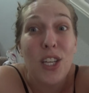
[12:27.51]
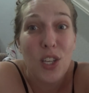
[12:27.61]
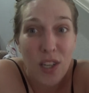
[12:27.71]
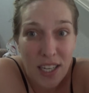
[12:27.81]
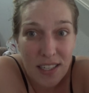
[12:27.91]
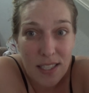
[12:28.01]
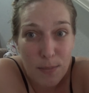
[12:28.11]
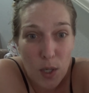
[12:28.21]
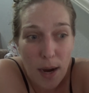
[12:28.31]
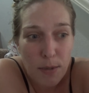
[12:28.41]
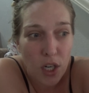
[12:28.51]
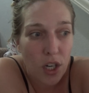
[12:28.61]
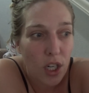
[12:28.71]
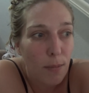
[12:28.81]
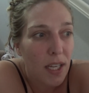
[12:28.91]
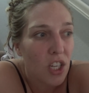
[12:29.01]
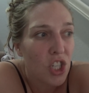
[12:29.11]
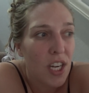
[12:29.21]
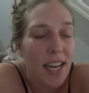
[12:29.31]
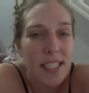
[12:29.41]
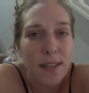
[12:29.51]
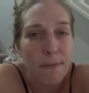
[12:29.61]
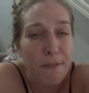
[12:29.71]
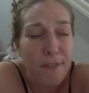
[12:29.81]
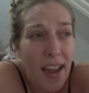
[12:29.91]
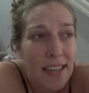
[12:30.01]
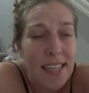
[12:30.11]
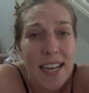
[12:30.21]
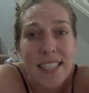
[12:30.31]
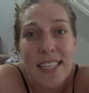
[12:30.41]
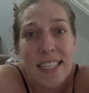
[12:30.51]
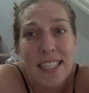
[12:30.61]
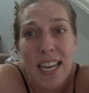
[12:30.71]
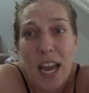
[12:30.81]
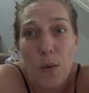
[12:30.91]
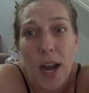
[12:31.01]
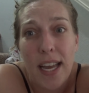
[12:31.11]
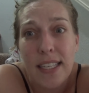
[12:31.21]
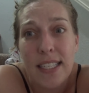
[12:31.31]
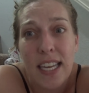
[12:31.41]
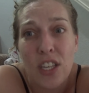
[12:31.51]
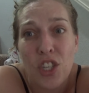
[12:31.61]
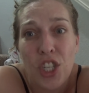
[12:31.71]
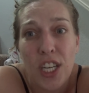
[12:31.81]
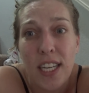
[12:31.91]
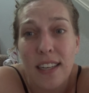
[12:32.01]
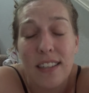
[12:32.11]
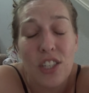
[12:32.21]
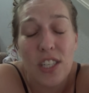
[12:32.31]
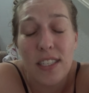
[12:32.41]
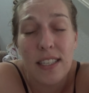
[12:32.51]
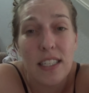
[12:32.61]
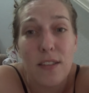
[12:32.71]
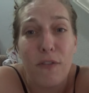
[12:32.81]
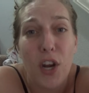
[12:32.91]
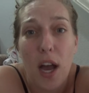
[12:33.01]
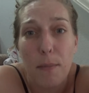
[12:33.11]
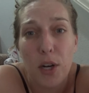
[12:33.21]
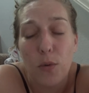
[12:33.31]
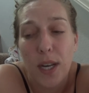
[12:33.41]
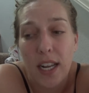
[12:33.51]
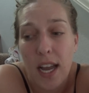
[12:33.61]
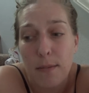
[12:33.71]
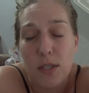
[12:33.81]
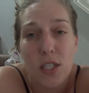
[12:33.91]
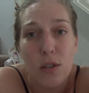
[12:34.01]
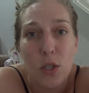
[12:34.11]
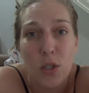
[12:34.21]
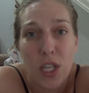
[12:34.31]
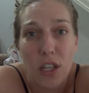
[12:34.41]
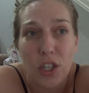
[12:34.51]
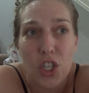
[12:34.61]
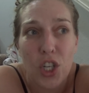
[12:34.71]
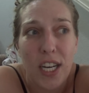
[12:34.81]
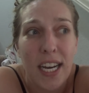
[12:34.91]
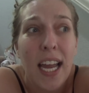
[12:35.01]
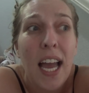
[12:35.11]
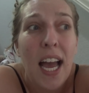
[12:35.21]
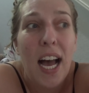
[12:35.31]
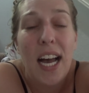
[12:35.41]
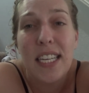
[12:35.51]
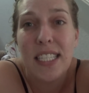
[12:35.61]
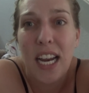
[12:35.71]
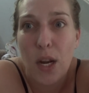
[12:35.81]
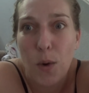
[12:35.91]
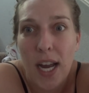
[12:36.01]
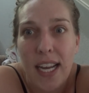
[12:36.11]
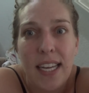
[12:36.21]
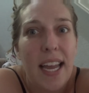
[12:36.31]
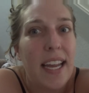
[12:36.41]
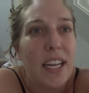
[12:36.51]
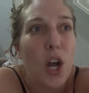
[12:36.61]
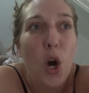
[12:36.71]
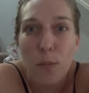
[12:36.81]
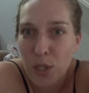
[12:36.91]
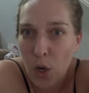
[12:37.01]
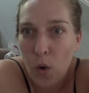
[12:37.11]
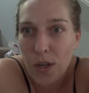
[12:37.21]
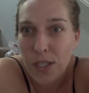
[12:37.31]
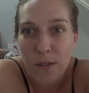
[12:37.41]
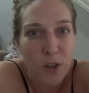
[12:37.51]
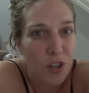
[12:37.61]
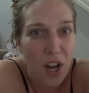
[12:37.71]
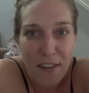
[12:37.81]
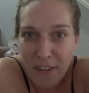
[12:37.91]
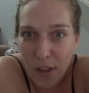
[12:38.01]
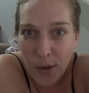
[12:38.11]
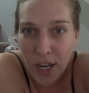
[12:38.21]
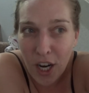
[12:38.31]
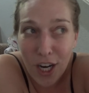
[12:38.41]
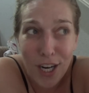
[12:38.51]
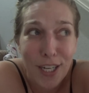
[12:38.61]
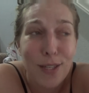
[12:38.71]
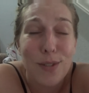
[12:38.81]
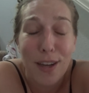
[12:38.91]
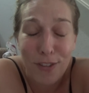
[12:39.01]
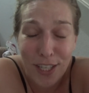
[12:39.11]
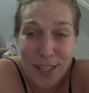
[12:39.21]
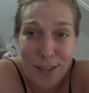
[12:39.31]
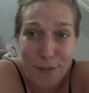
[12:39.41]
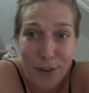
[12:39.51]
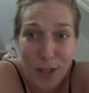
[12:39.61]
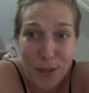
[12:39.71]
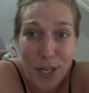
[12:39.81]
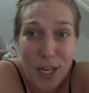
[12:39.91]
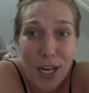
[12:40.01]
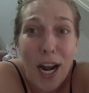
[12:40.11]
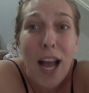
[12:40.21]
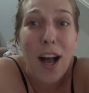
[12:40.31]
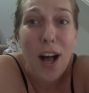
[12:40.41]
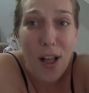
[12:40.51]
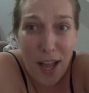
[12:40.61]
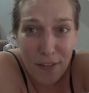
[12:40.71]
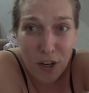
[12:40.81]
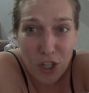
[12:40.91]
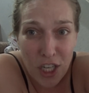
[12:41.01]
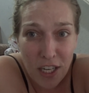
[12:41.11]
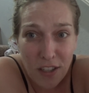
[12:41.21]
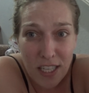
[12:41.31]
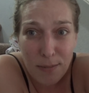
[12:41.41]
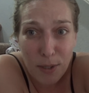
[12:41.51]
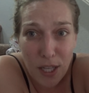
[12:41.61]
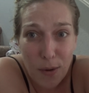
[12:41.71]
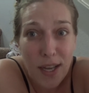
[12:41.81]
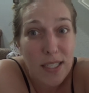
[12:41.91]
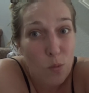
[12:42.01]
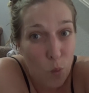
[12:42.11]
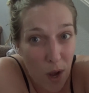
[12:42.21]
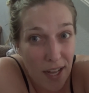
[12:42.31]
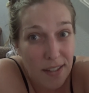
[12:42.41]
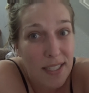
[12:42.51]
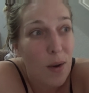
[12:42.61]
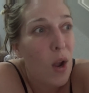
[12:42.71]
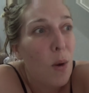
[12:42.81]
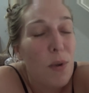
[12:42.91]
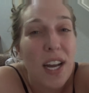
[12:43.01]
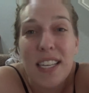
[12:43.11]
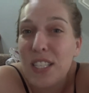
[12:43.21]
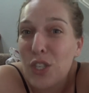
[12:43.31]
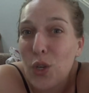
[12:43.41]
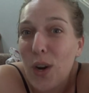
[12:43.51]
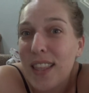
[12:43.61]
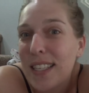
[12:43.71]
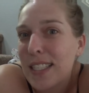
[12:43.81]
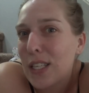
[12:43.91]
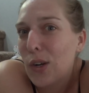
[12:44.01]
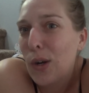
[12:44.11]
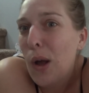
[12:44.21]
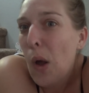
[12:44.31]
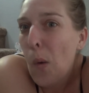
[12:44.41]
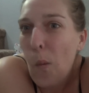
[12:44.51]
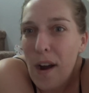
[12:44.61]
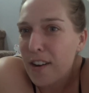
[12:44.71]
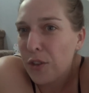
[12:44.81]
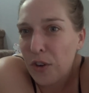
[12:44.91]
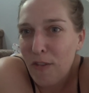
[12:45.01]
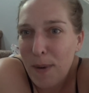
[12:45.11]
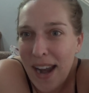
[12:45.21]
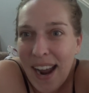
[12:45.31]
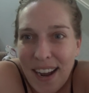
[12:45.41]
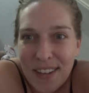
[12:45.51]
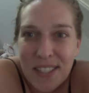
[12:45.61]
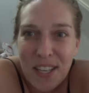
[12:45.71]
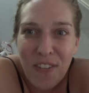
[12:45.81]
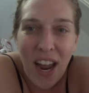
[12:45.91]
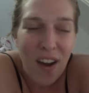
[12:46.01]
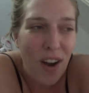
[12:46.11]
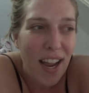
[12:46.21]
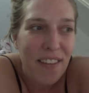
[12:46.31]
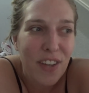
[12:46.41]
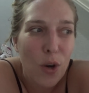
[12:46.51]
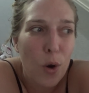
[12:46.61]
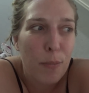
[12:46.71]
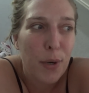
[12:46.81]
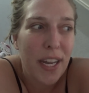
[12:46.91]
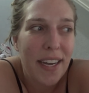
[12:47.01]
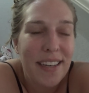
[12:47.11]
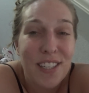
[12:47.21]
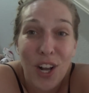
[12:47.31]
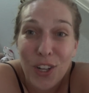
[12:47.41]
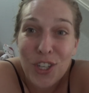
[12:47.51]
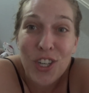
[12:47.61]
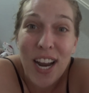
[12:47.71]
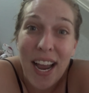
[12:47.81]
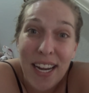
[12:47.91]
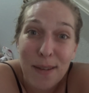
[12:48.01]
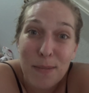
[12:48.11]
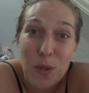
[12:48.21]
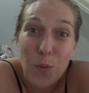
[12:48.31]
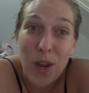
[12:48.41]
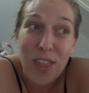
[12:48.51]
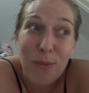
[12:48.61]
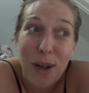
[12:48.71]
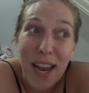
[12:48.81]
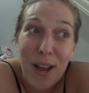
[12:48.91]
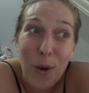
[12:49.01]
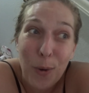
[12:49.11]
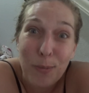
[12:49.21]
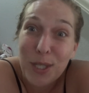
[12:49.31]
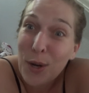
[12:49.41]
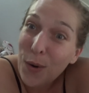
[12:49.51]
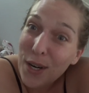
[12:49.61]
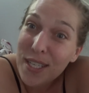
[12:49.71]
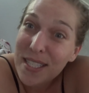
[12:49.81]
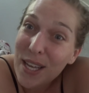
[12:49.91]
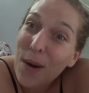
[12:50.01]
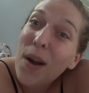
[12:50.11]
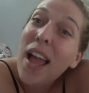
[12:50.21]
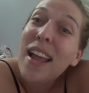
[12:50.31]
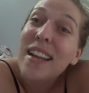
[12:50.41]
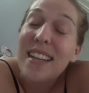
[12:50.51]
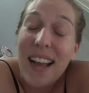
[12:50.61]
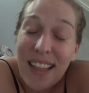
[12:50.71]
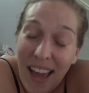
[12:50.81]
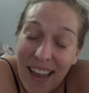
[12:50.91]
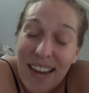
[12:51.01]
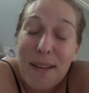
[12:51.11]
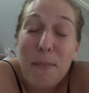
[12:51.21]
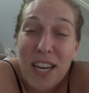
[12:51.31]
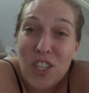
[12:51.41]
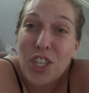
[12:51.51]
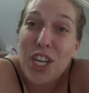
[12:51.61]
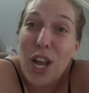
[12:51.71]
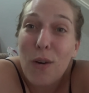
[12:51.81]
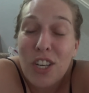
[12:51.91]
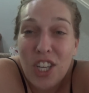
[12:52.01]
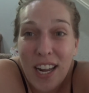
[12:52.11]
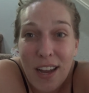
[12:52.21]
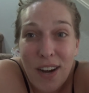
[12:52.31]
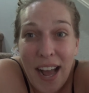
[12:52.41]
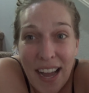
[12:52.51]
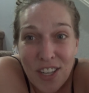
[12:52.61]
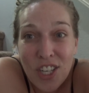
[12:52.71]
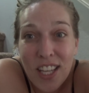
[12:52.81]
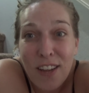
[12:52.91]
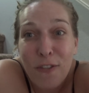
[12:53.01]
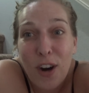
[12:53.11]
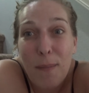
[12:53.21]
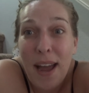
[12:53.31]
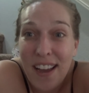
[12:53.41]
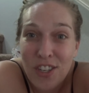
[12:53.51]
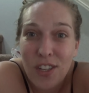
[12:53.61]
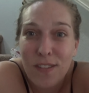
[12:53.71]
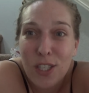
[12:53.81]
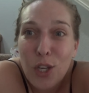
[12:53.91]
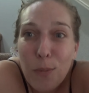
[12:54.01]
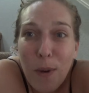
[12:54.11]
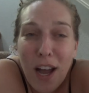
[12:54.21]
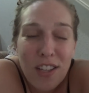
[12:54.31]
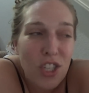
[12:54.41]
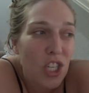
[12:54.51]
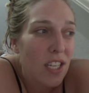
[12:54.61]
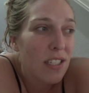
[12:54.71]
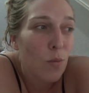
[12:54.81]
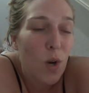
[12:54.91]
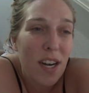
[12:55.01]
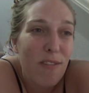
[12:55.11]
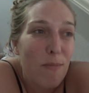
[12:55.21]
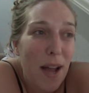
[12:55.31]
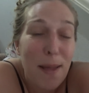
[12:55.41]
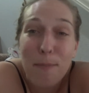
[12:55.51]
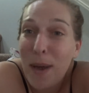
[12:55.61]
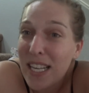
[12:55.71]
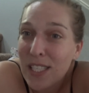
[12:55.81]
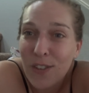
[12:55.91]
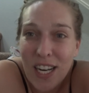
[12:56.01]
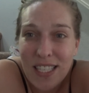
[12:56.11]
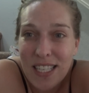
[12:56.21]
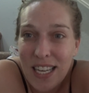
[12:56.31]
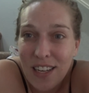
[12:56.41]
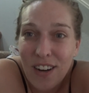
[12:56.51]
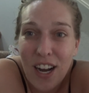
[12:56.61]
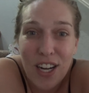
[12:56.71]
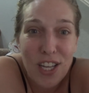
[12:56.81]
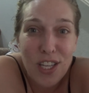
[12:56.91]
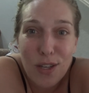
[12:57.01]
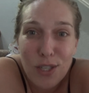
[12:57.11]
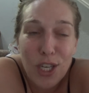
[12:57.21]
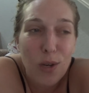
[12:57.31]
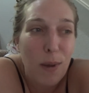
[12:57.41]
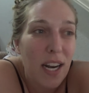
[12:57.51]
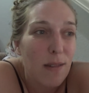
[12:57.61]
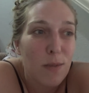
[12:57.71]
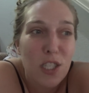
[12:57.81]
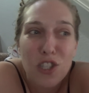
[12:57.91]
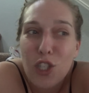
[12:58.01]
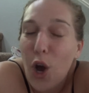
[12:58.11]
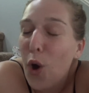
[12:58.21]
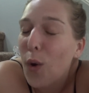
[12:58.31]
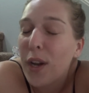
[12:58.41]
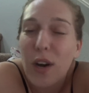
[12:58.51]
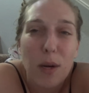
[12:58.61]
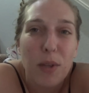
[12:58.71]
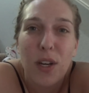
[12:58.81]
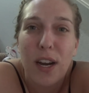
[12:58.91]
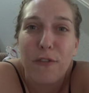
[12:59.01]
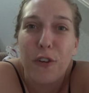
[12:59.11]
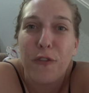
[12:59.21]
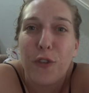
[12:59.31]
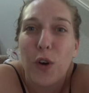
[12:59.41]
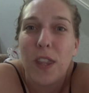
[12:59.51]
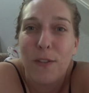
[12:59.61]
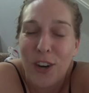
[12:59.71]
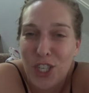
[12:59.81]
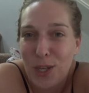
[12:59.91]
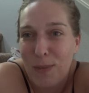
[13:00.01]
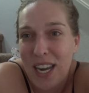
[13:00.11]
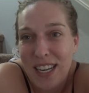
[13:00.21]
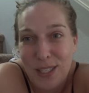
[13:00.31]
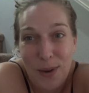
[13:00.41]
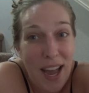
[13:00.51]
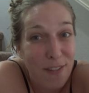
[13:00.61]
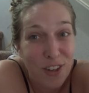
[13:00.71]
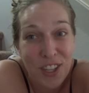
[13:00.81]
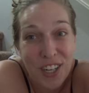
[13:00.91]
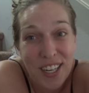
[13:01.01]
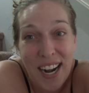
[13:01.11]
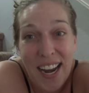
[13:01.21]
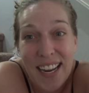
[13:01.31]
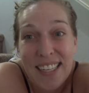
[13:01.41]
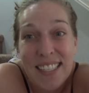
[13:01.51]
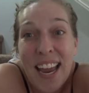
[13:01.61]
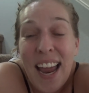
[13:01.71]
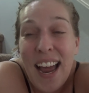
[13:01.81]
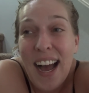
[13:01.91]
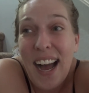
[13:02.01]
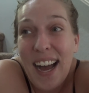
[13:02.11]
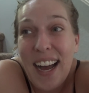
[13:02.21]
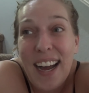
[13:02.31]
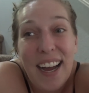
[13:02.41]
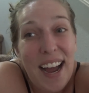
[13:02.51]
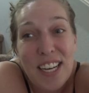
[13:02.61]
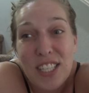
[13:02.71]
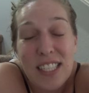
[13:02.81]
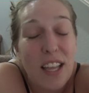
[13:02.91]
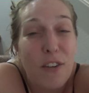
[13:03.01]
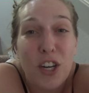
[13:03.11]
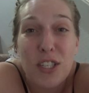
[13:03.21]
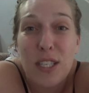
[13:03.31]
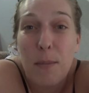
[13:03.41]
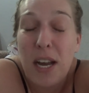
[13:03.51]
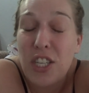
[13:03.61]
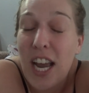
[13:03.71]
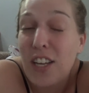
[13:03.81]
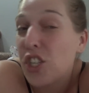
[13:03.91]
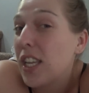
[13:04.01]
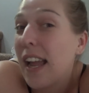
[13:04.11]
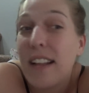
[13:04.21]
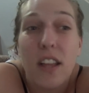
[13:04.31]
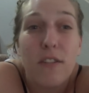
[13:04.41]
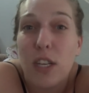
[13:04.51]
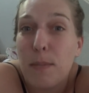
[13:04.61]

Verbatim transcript: you need to subscribe to her because she has some fantastic DIYs and she just is phenomenal when it comes to Dollar Tree uh, DIY and home decor. So if you're not following her, you definitely need to follow her. I'll have her channel linked below as well. So I hope you guys enjoyed this little walkthrough of my house of how I have incorporated Dollar Tree items with my home decor. So again, make sure you go and check out Ashley from Ash Loves Coupons. She is one of my best friends here on YouTube and I am so incredibly grateful for the friendship that I do have with her. And uh, I just love her so much. Ashley, I love you